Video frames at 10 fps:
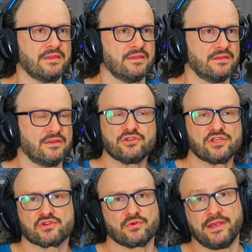they're
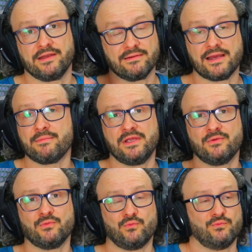just great. I
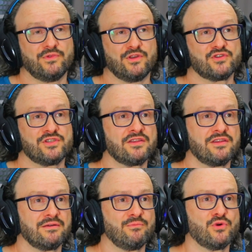mean, there's
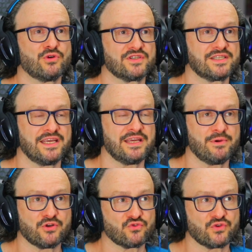nothing more to say
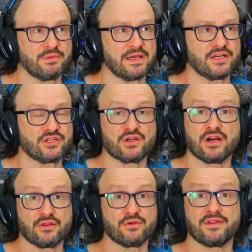about Dreamcatcher
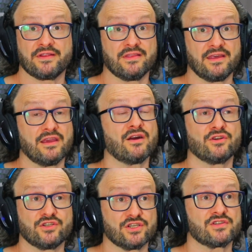other than they are
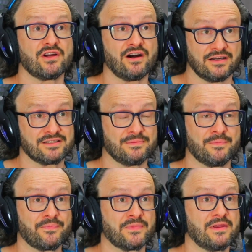just awesome.
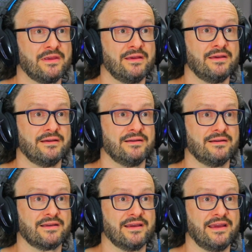
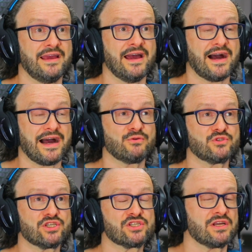Okay, I was
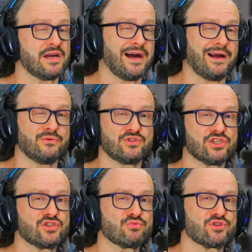just
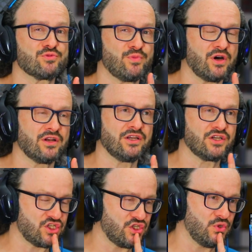responding
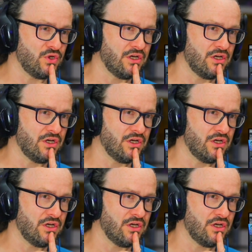to